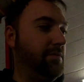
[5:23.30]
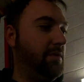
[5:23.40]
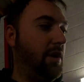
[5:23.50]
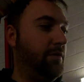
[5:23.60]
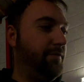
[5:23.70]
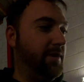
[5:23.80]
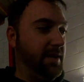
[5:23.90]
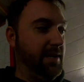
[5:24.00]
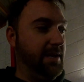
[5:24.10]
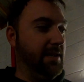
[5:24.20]

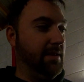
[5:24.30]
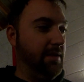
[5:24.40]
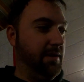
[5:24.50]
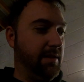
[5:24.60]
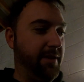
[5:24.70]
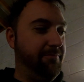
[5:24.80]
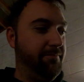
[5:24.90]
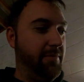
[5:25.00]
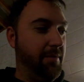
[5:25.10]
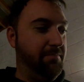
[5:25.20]
hopefully it'll give
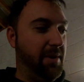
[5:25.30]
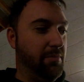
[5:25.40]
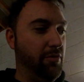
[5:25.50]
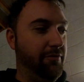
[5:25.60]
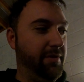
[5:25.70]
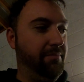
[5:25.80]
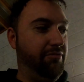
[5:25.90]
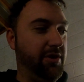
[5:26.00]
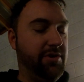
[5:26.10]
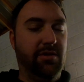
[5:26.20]
a bit more of an
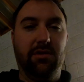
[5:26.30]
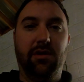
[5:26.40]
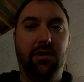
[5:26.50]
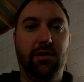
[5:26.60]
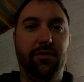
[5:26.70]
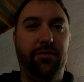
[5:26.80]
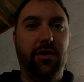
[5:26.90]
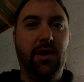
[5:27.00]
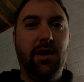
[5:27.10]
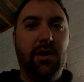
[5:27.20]
impression of
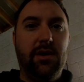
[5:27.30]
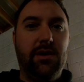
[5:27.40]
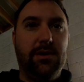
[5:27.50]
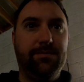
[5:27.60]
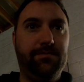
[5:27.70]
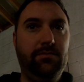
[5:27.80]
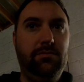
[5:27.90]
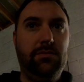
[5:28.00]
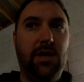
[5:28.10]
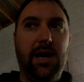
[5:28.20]

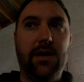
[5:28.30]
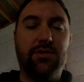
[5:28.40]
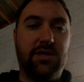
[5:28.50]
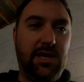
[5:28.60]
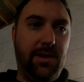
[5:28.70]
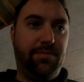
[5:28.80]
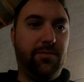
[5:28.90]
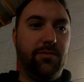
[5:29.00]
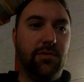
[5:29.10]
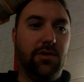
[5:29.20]
how steep
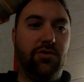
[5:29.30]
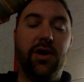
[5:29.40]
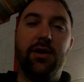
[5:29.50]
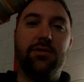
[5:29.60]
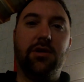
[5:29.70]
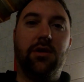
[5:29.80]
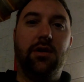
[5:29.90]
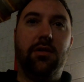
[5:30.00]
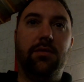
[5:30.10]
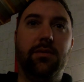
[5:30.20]
the trails
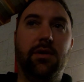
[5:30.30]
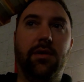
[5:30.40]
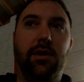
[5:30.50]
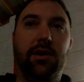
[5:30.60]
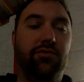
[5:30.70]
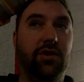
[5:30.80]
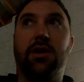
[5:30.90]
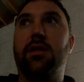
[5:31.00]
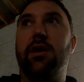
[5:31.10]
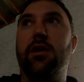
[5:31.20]
are, how
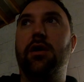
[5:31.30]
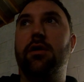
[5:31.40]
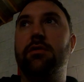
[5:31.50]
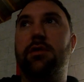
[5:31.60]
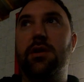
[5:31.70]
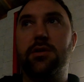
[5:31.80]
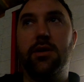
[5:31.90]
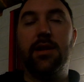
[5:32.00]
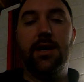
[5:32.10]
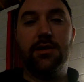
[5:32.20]
tricky they are, and things
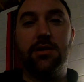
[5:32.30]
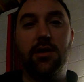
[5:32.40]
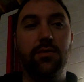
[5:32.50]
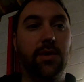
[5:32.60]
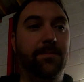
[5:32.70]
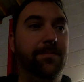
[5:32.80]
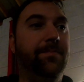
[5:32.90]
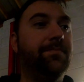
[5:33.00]
like that. So